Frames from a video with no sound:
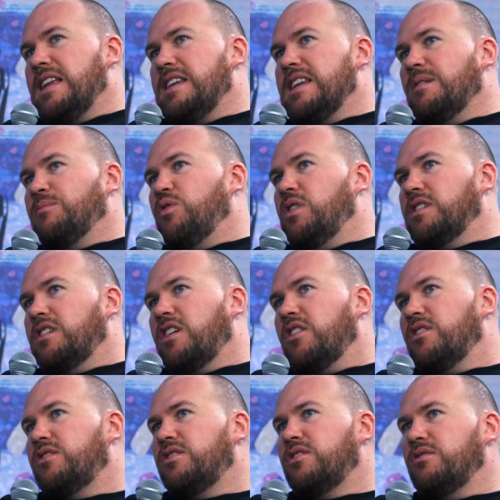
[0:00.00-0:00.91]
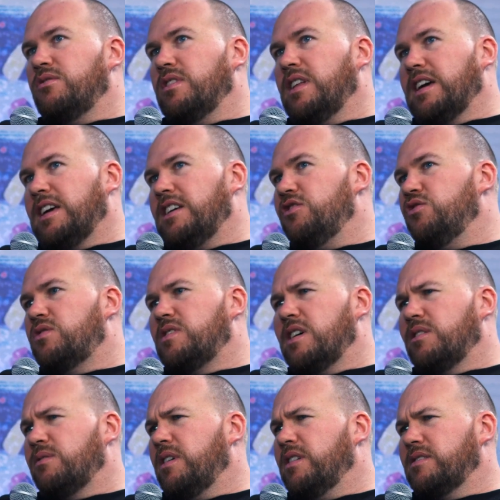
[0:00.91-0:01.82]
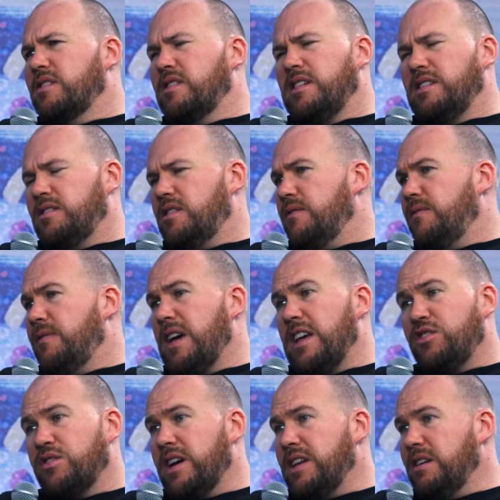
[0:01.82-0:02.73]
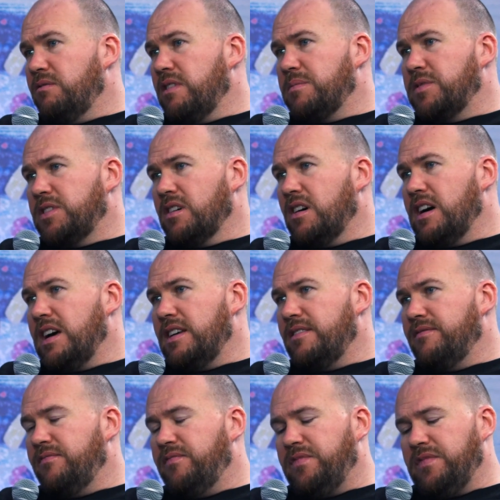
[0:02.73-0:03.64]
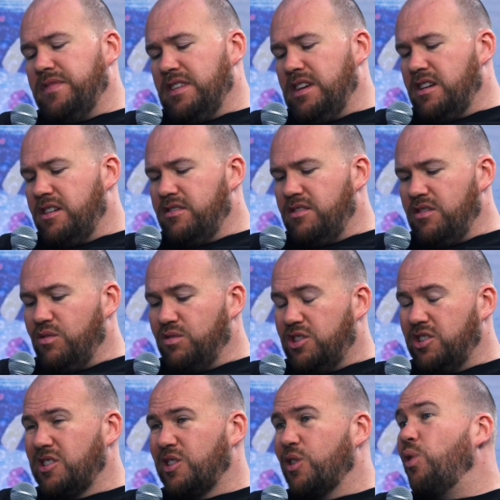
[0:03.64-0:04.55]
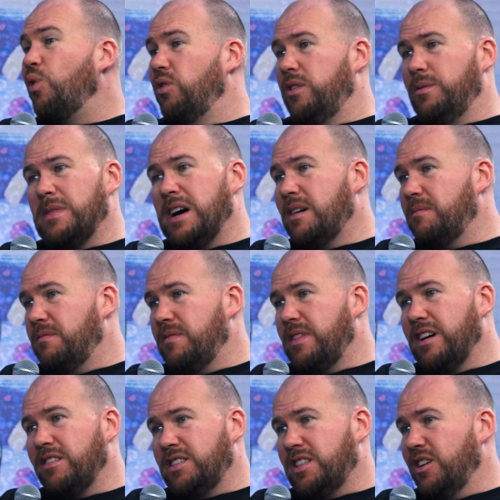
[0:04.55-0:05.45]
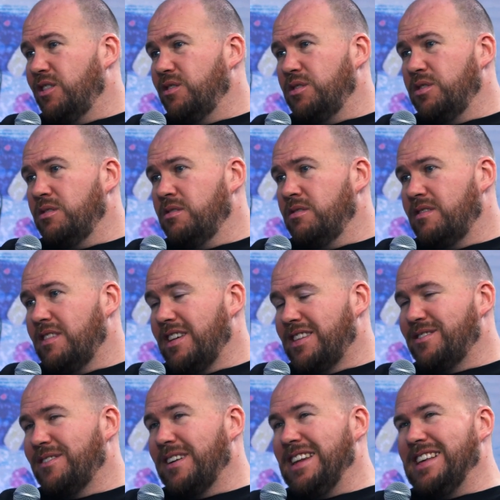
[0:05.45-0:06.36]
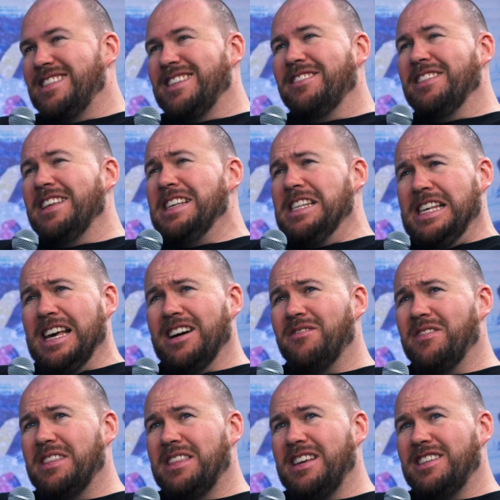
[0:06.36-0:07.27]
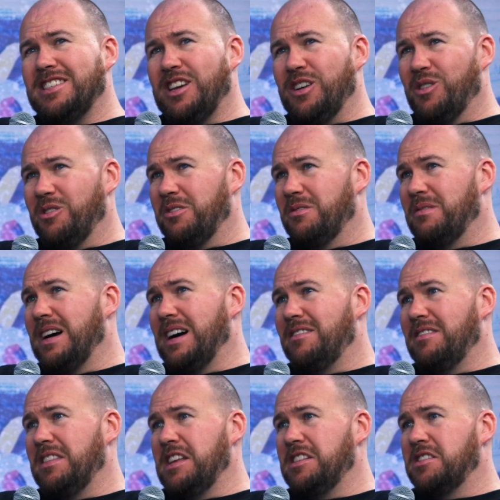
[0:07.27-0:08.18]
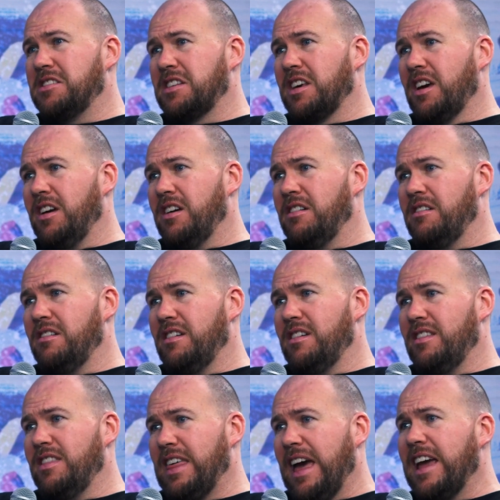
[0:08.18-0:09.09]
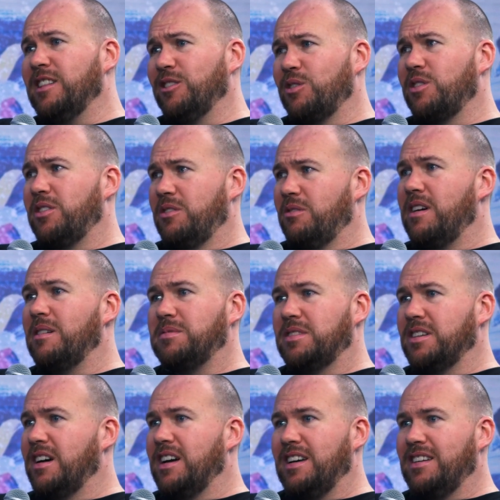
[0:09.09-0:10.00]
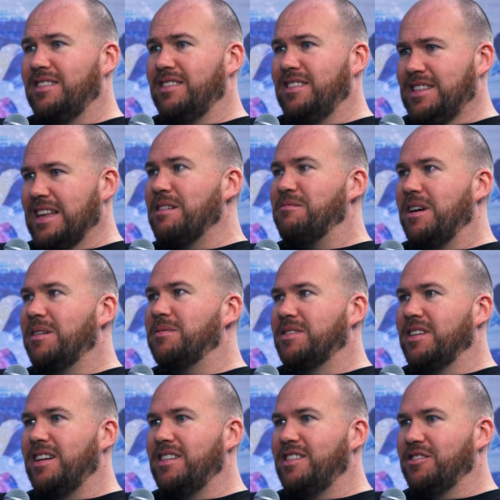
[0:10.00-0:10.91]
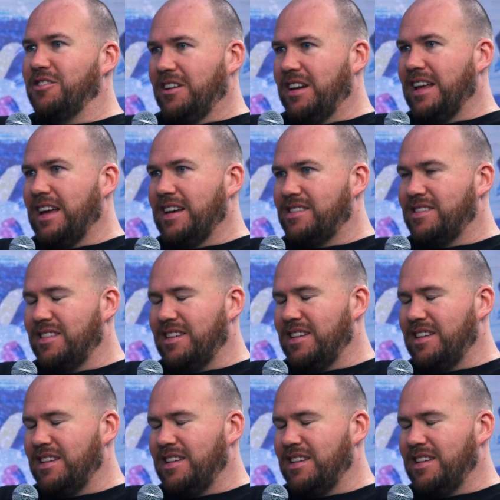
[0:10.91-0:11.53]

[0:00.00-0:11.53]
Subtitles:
number one, go to, like in New South Wales, I think it's the Fair Trading website, or just call them up. They'll tell you. It's funny, some of these government things, you call them up and they just go, they look on the website. The same website. You're right.